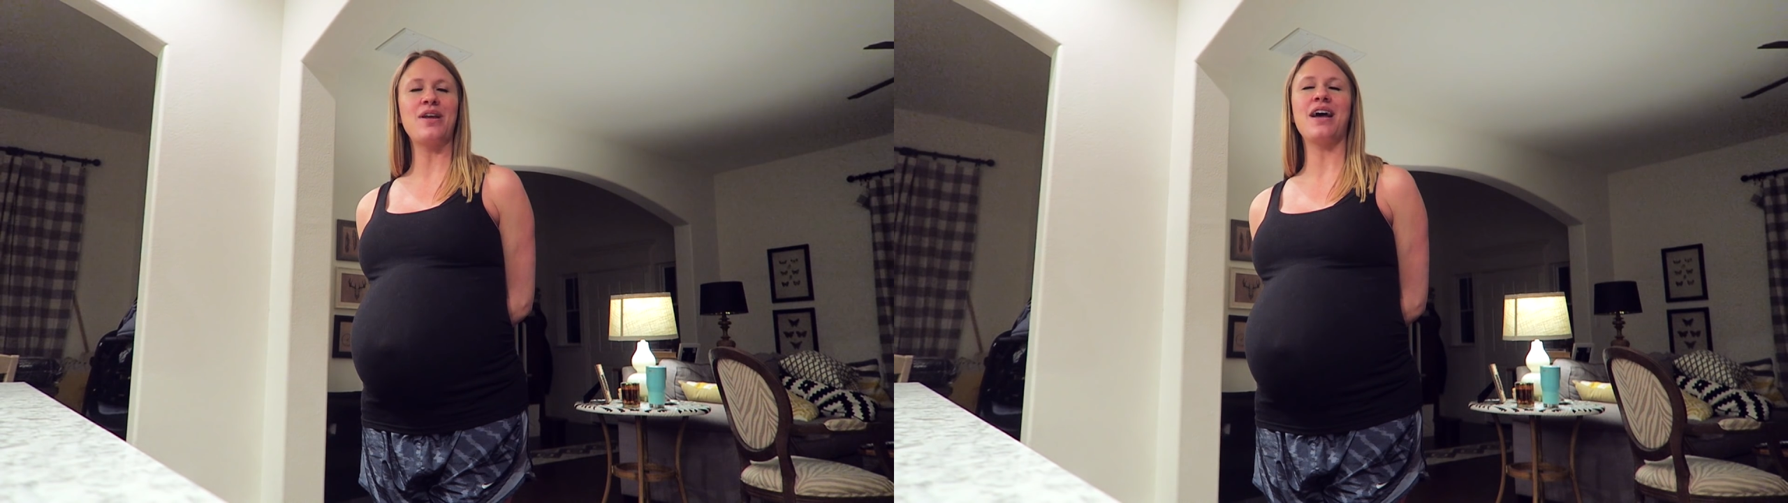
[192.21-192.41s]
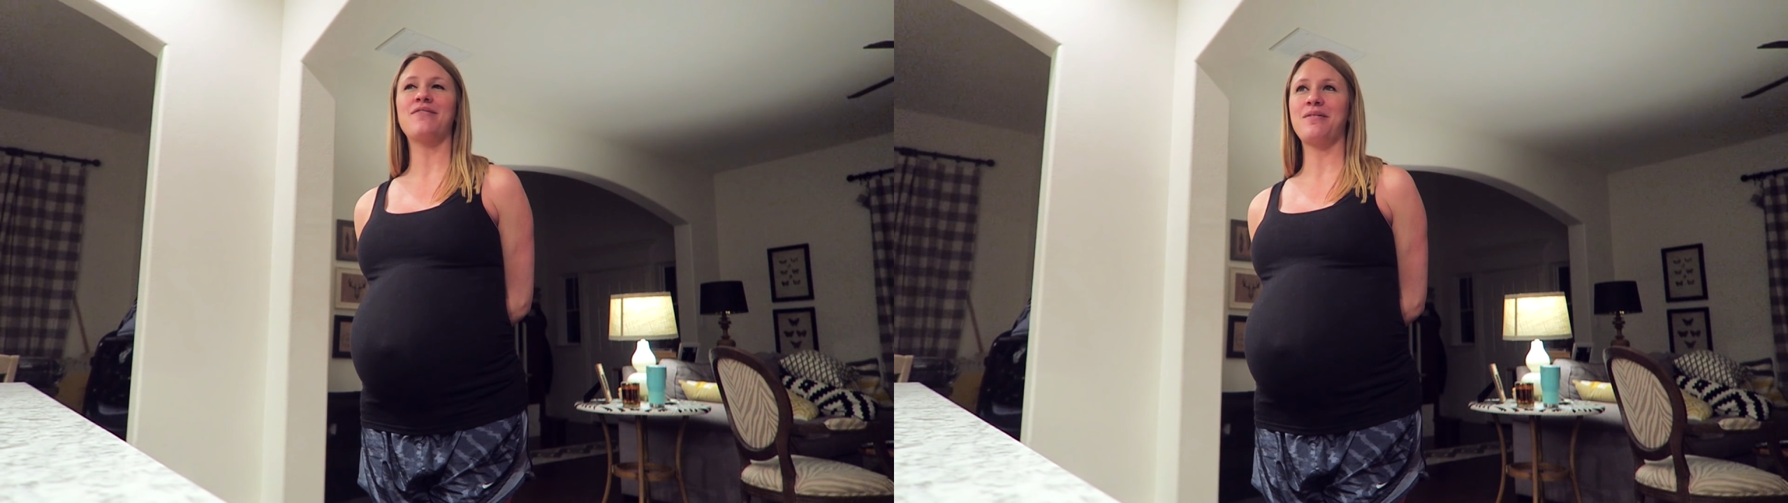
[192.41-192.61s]

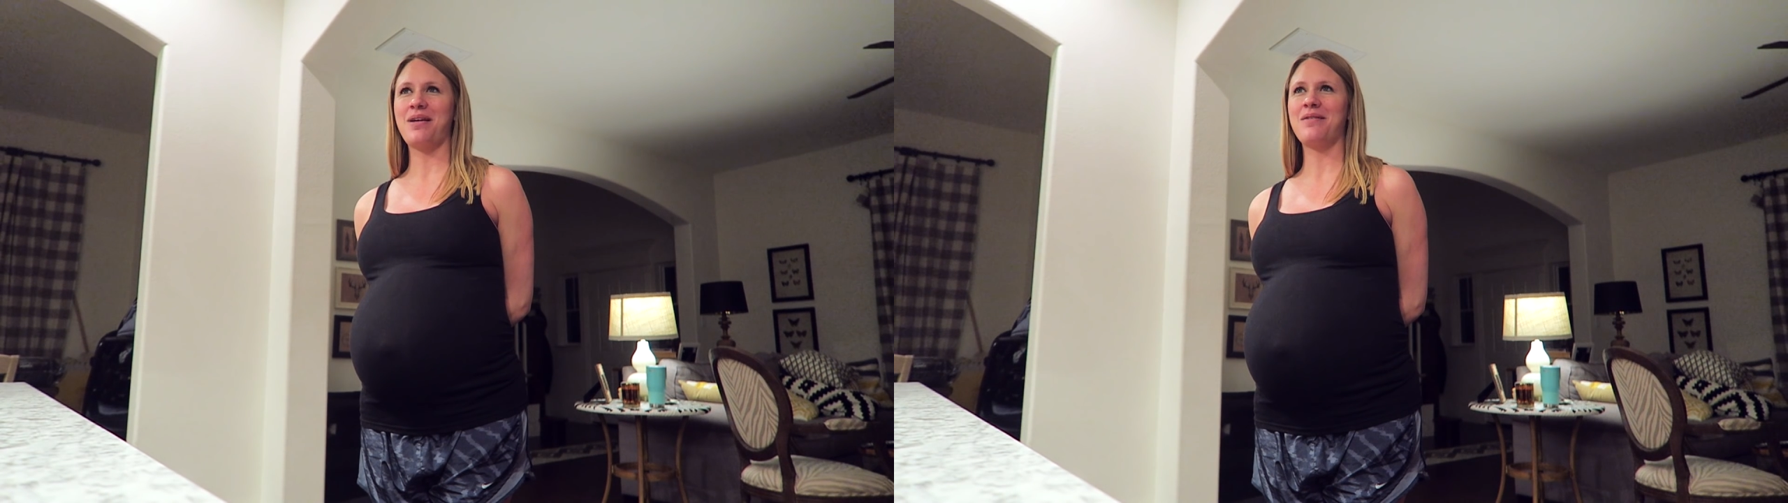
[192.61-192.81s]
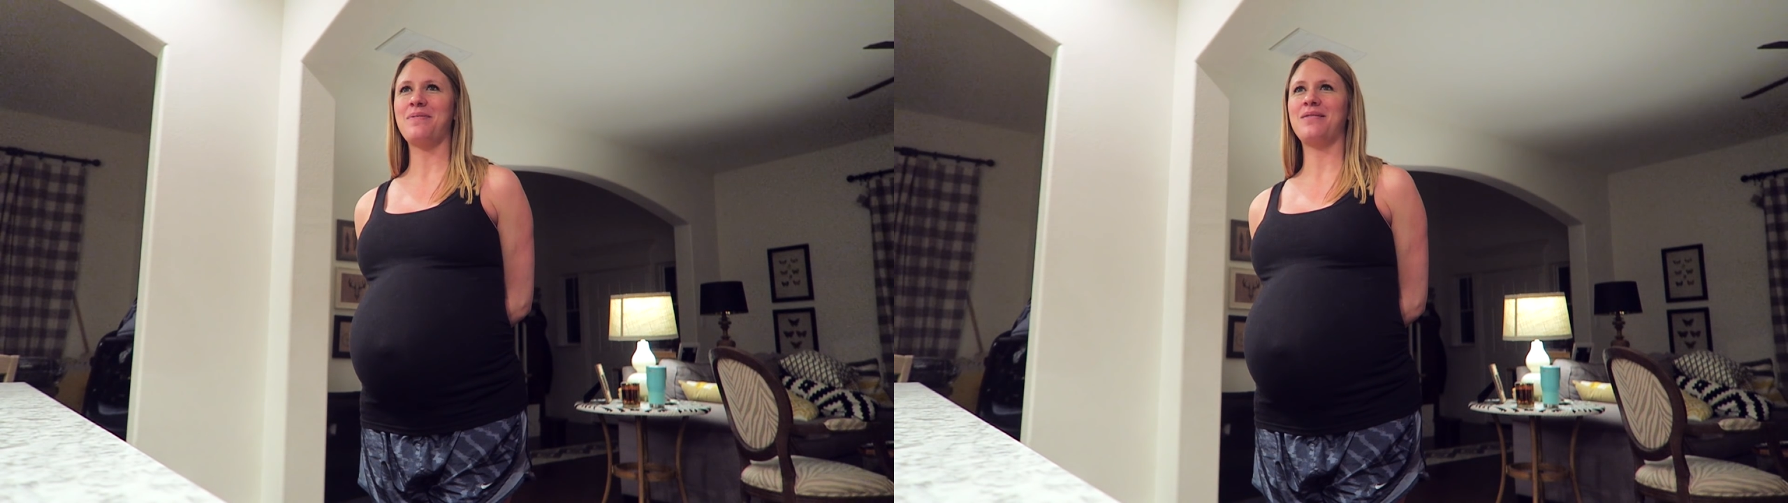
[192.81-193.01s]
we have a
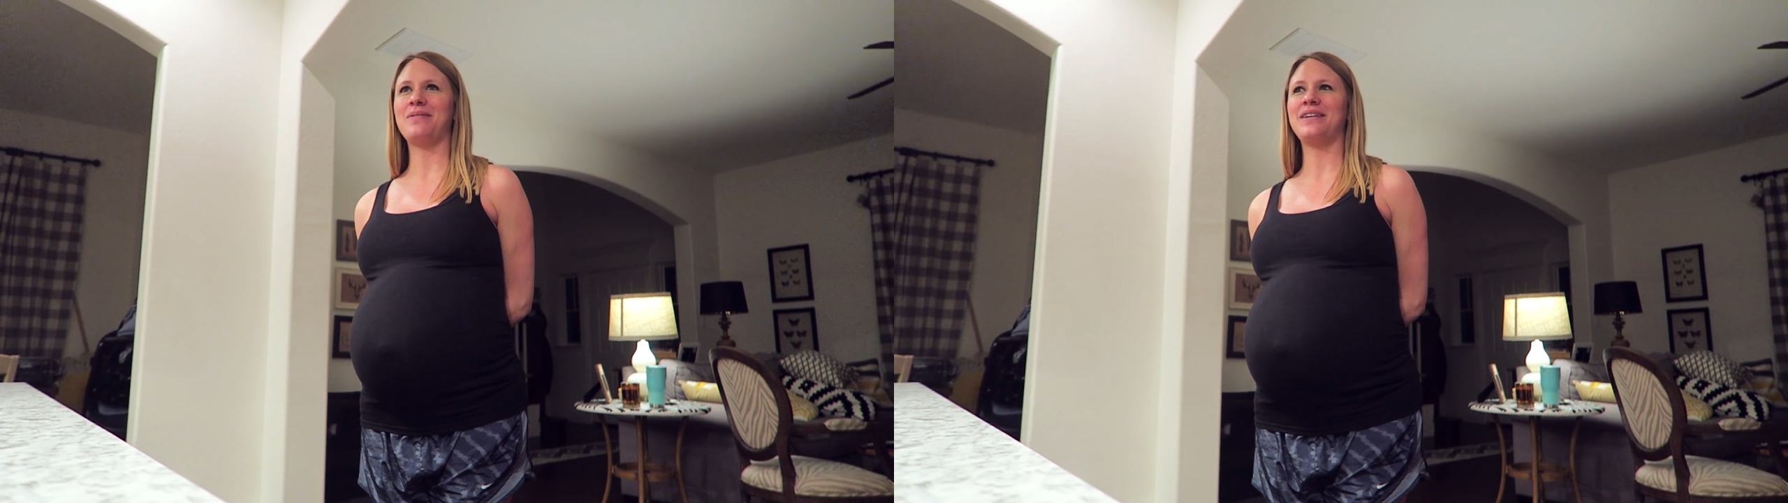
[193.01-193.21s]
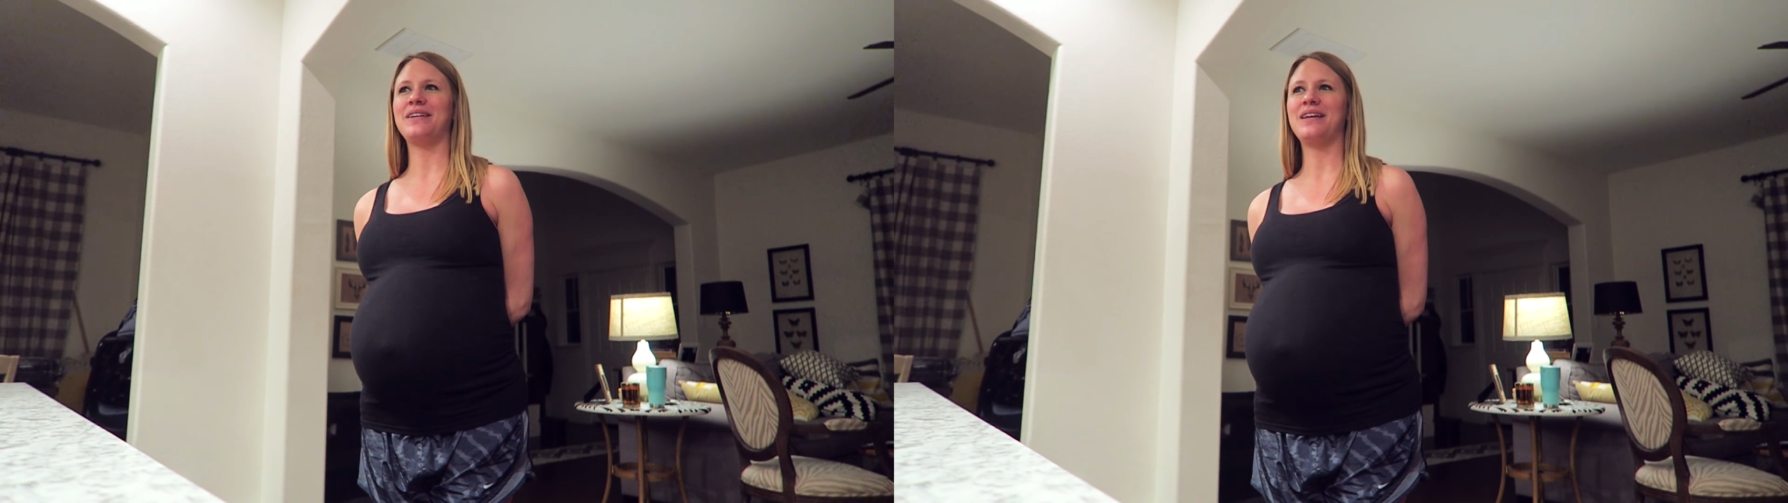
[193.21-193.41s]
May
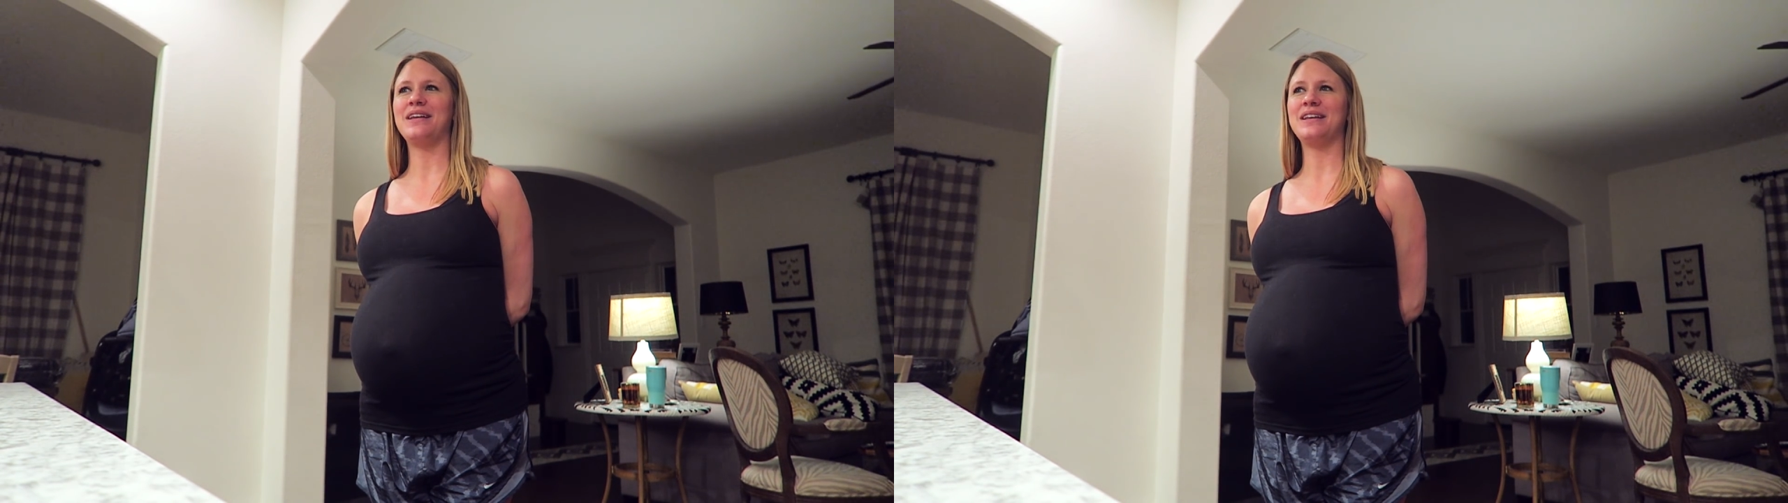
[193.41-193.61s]
baby.